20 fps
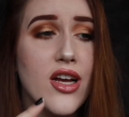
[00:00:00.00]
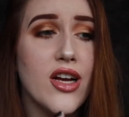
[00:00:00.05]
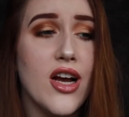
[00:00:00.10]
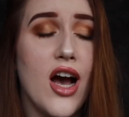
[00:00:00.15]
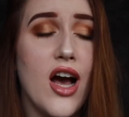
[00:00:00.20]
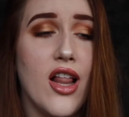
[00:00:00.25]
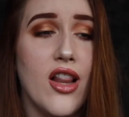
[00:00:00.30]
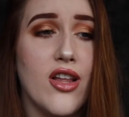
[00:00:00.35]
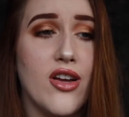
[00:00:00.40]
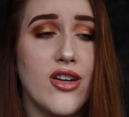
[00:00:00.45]

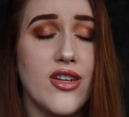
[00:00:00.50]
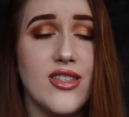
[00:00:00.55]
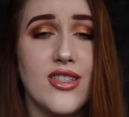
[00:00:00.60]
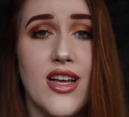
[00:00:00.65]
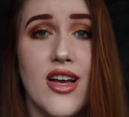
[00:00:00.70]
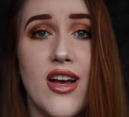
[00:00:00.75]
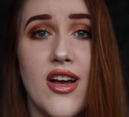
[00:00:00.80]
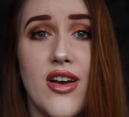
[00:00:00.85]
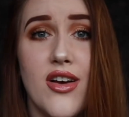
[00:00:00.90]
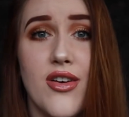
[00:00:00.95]

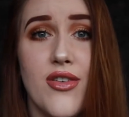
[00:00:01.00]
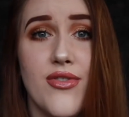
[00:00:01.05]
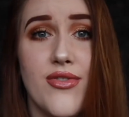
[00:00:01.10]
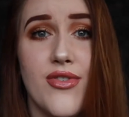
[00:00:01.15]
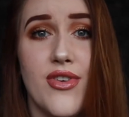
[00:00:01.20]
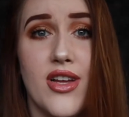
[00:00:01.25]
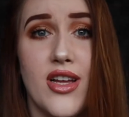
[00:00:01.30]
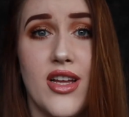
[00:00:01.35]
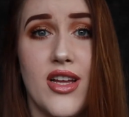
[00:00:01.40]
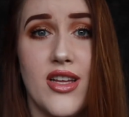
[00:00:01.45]
colors
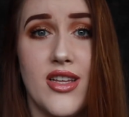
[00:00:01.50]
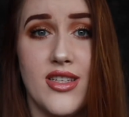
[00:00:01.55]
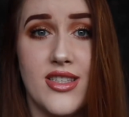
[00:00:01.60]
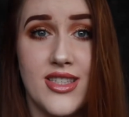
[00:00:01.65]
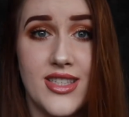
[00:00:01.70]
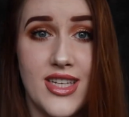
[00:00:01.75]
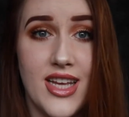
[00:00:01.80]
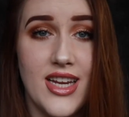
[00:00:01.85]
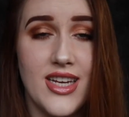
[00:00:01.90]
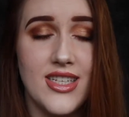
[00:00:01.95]
of
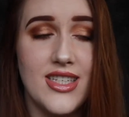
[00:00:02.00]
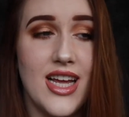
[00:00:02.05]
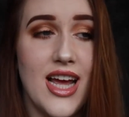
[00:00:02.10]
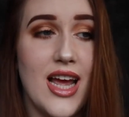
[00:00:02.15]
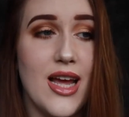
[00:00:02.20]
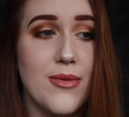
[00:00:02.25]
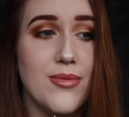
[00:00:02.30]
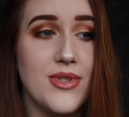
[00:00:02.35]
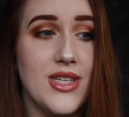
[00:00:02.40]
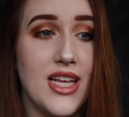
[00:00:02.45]
skin
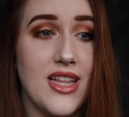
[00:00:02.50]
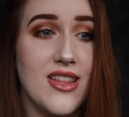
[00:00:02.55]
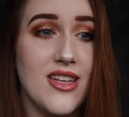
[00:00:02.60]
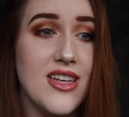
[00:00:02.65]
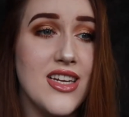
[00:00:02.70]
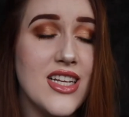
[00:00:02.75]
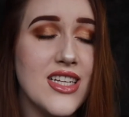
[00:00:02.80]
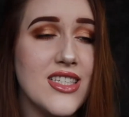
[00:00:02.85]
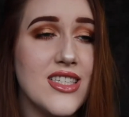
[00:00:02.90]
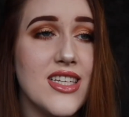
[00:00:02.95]
types,
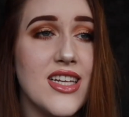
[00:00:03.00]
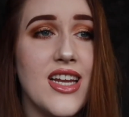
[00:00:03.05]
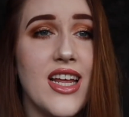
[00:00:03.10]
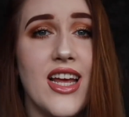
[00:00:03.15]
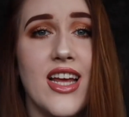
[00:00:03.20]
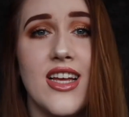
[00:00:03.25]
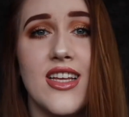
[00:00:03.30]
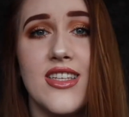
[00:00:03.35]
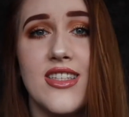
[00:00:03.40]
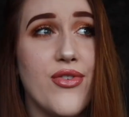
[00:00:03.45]

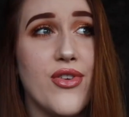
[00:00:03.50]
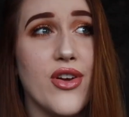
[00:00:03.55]
ethnicities.